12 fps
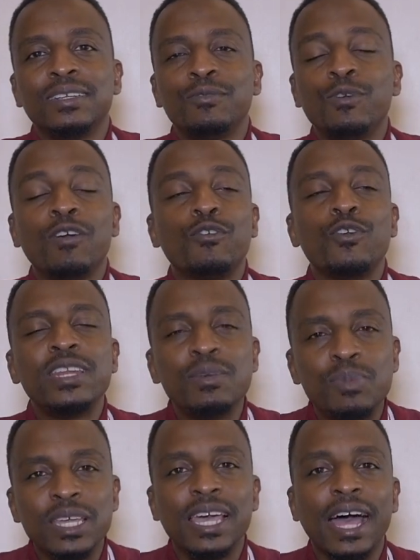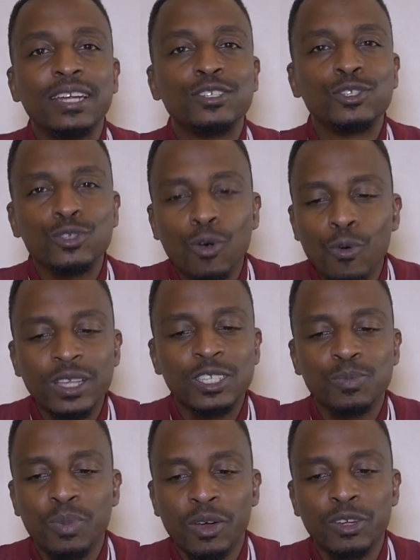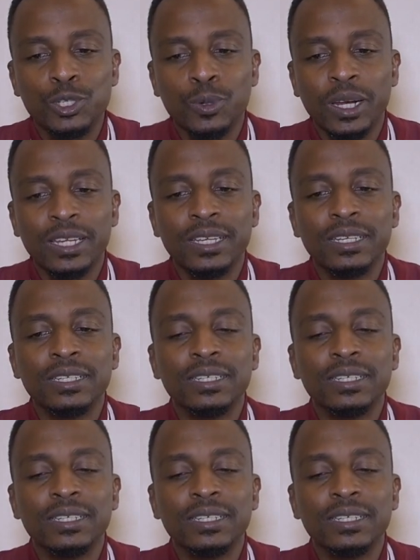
We have already begun sowing spiritually.